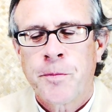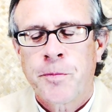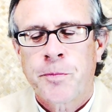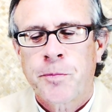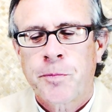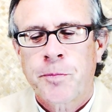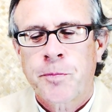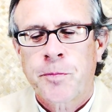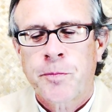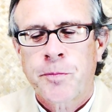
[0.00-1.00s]

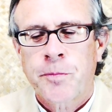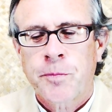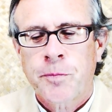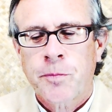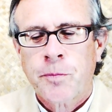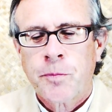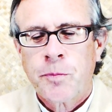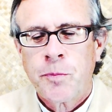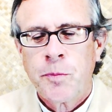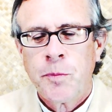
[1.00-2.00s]

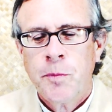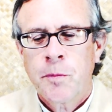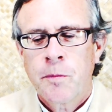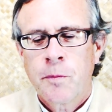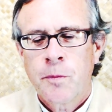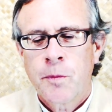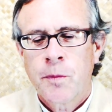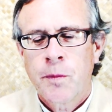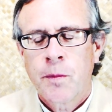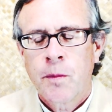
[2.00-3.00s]
Nobody speaks.